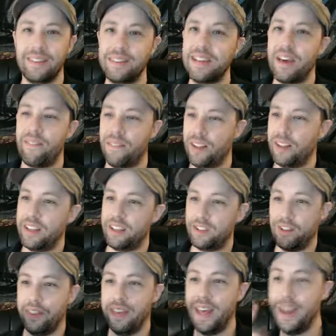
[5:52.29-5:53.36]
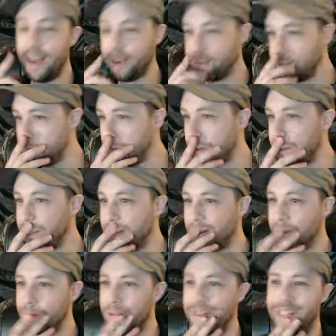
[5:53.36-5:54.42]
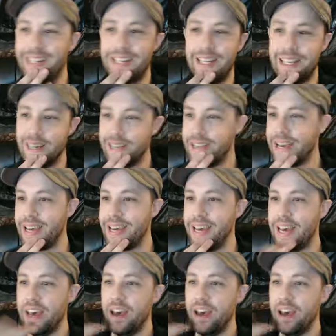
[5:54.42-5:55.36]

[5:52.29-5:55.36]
Definitely. So that actually puts me to a T on that.